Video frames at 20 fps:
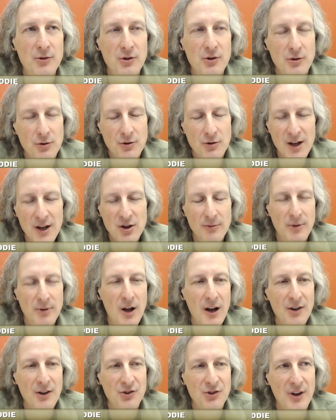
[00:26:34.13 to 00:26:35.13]
So you drag your
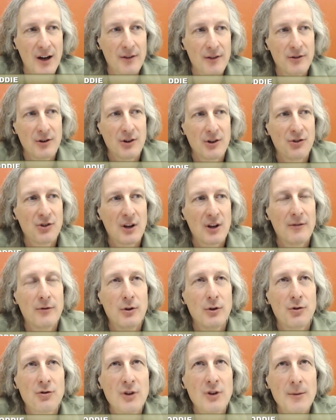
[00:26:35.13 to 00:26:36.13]
blocks out and you can say
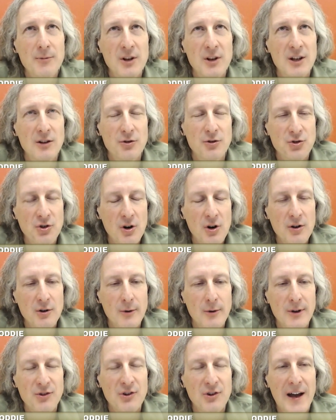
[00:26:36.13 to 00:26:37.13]
view script, and it'll show
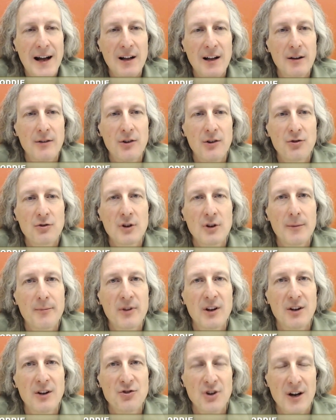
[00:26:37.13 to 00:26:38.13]
you exactly the script
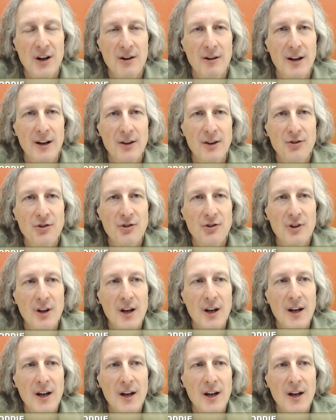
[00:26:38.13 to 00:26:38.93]
that it generates.